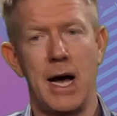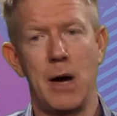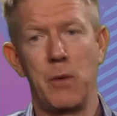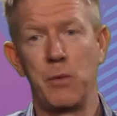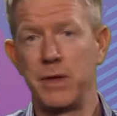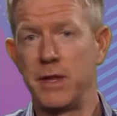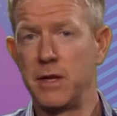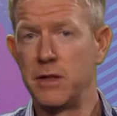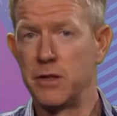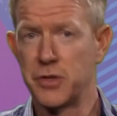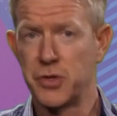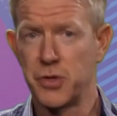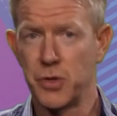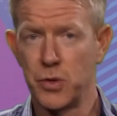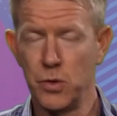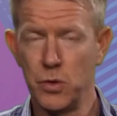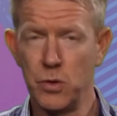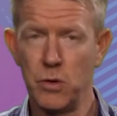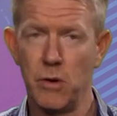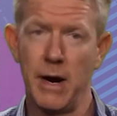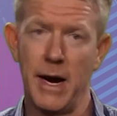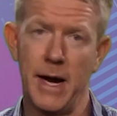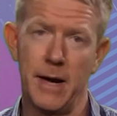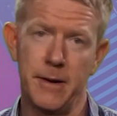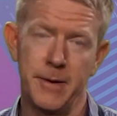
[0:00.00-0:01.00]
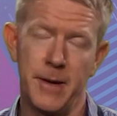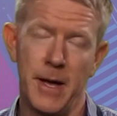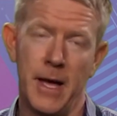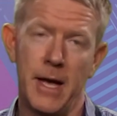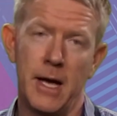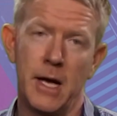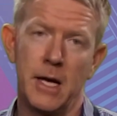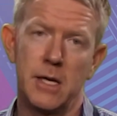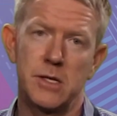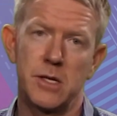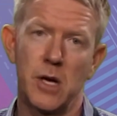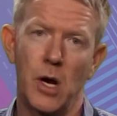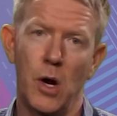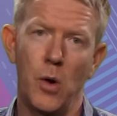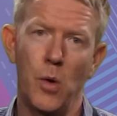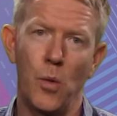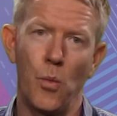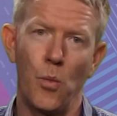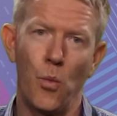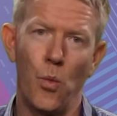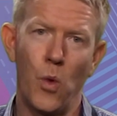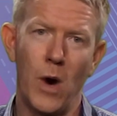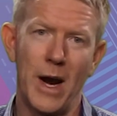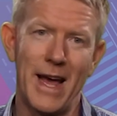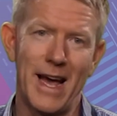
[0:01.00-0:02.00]
within the school ground. So
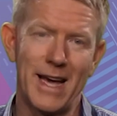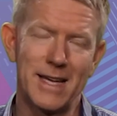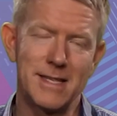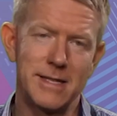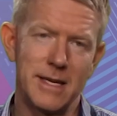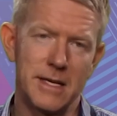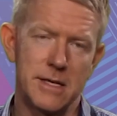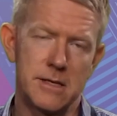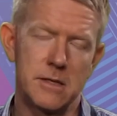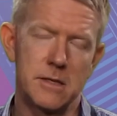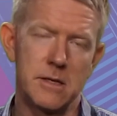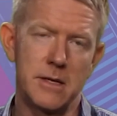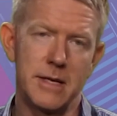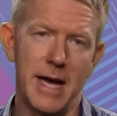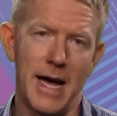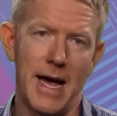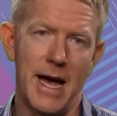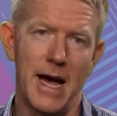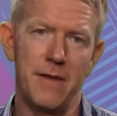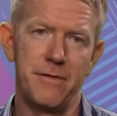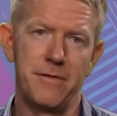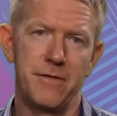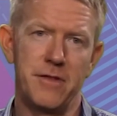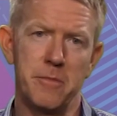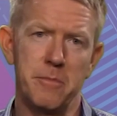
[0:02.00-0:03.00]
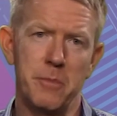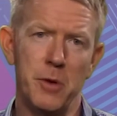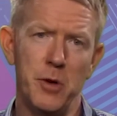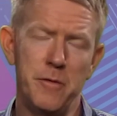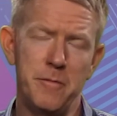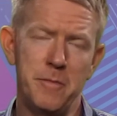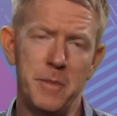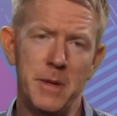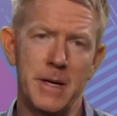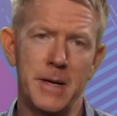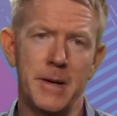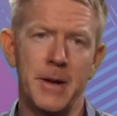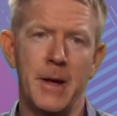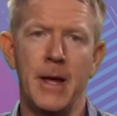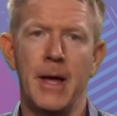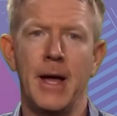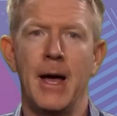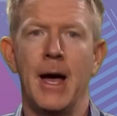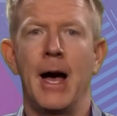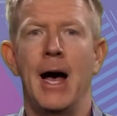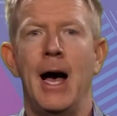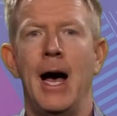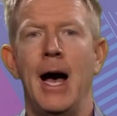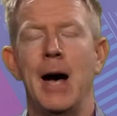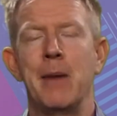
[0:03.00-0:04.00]
what access do they have to movement?
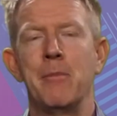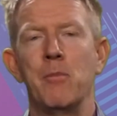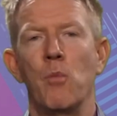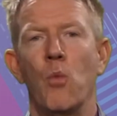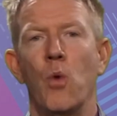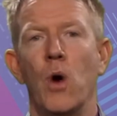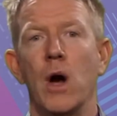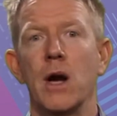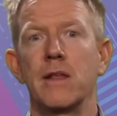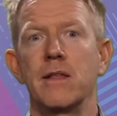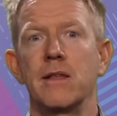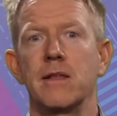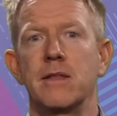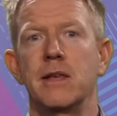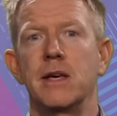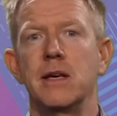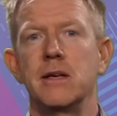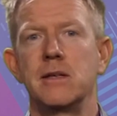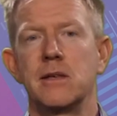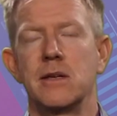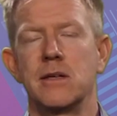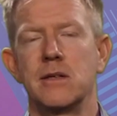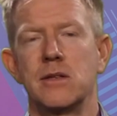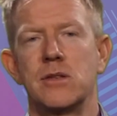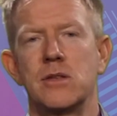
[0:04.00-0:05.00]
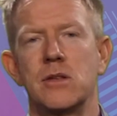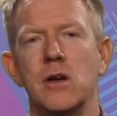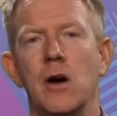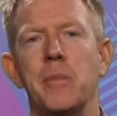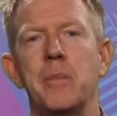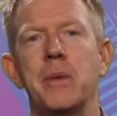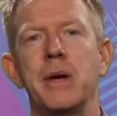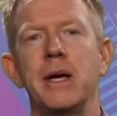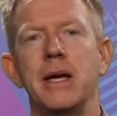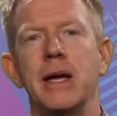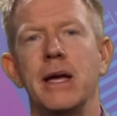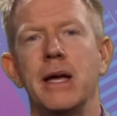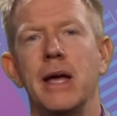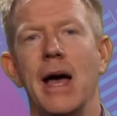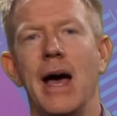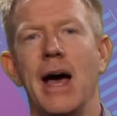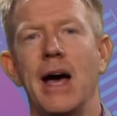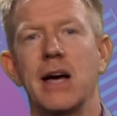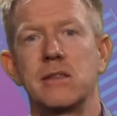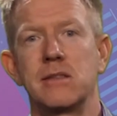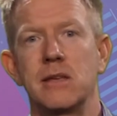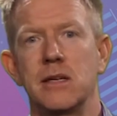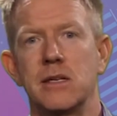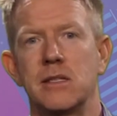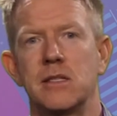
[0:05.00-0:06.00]
What are the things that are stopping
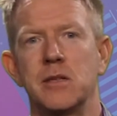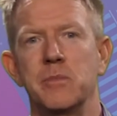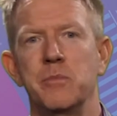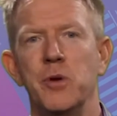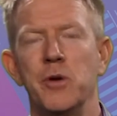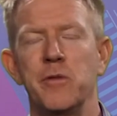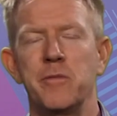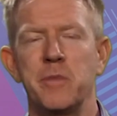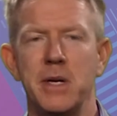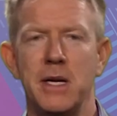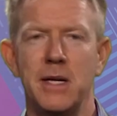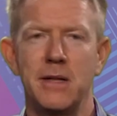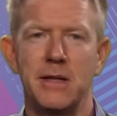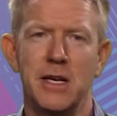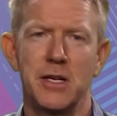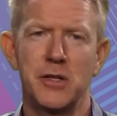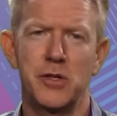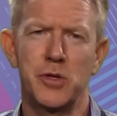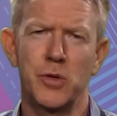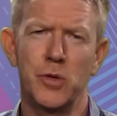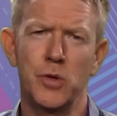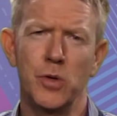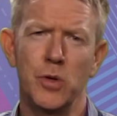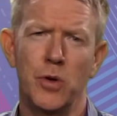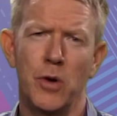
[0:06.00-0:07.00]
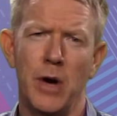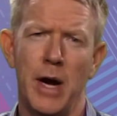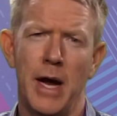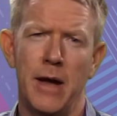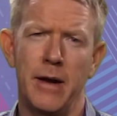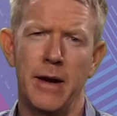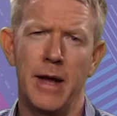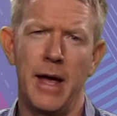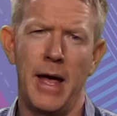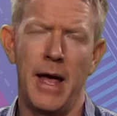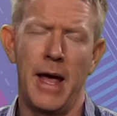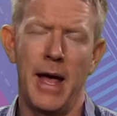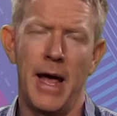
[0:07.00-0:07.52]
access to movement in their school ground?